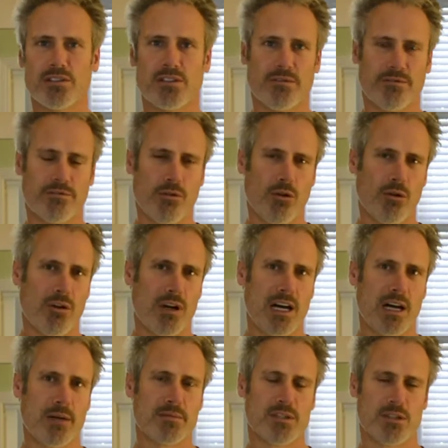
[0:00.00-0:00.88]
the
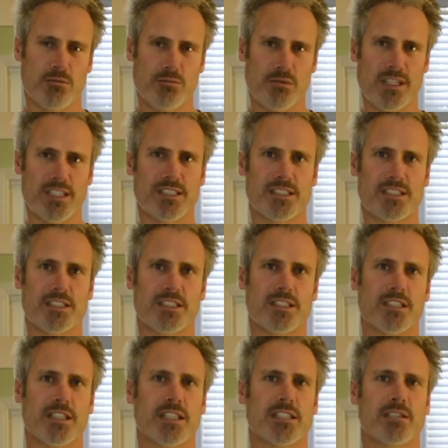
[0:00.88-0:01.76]
forearms, the
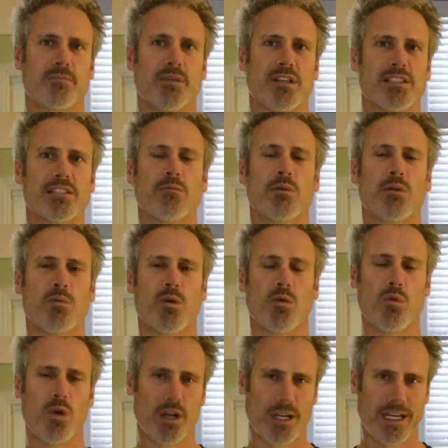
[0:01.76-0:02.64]
wrists, especially when we're
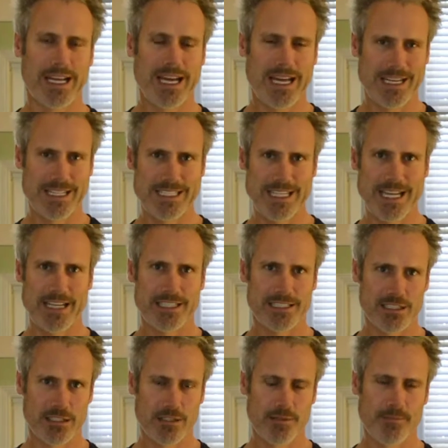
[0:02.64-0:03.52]
working at a
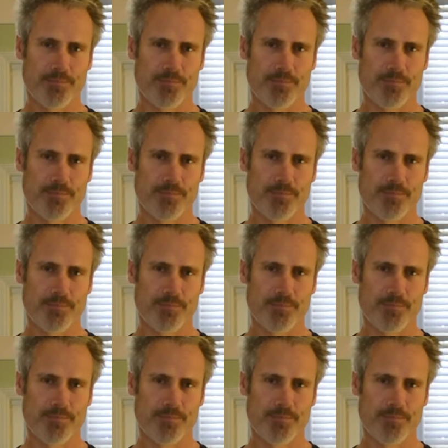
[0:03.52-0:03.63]
desk.